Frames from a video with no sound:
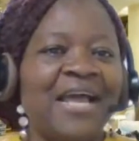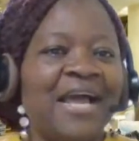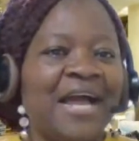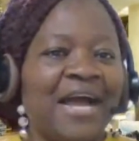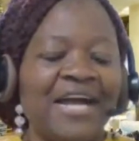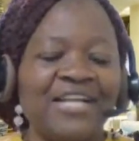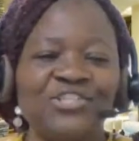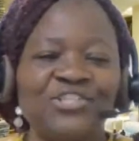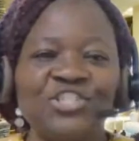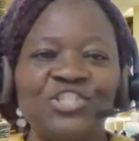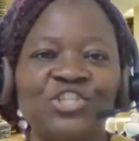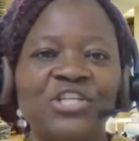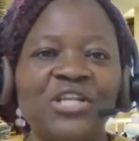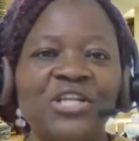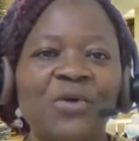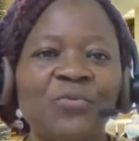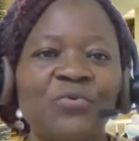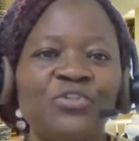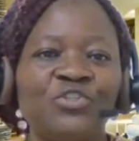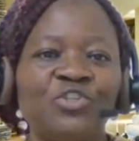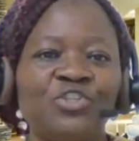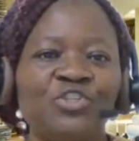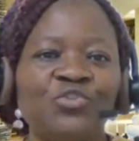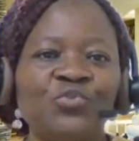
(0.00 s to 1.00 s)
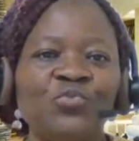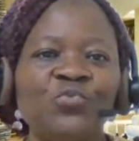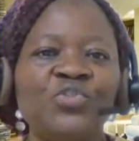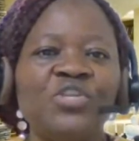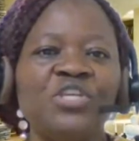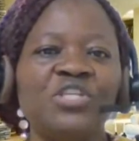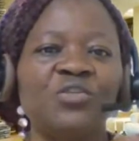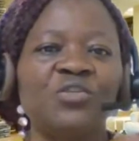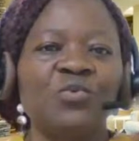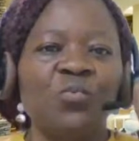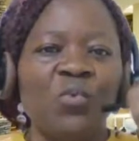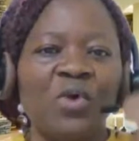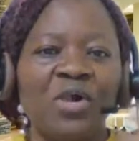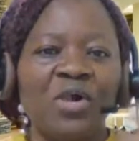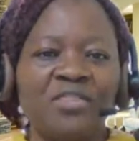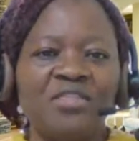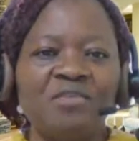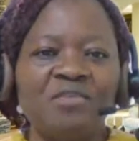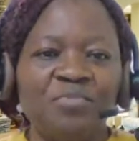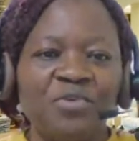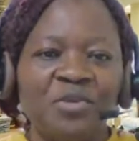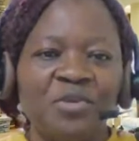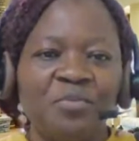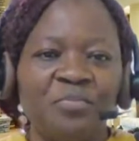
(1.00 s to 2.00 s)
I just thought that we should do this.
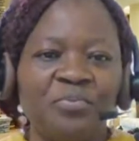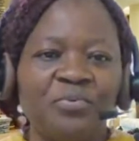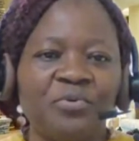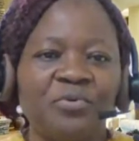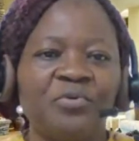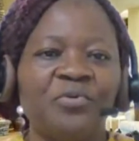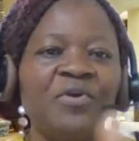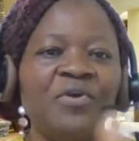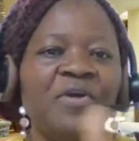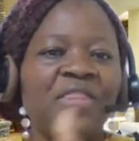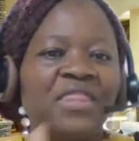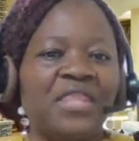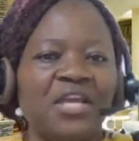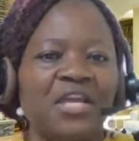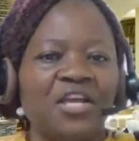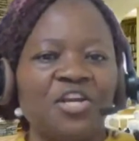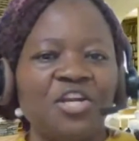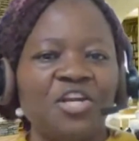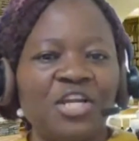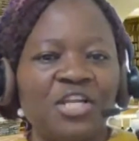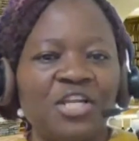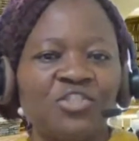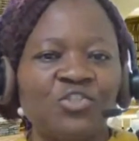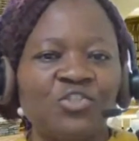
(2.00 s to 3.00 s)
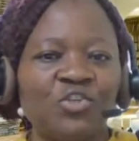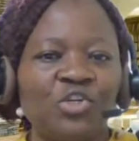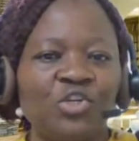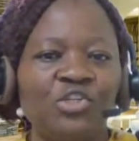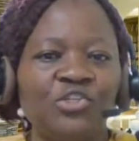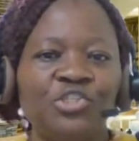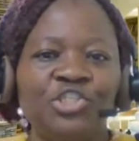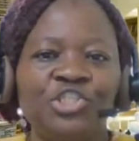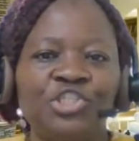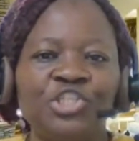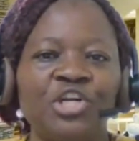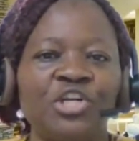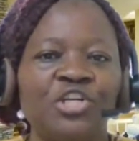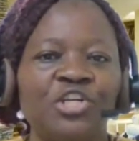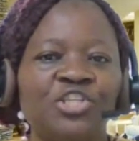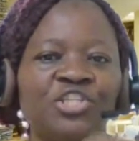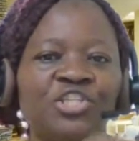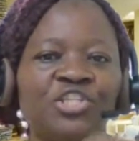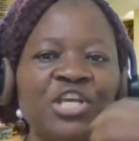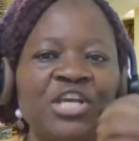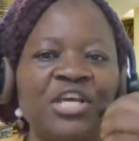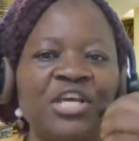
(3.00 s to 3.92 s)
Wealthy people, they create solutions.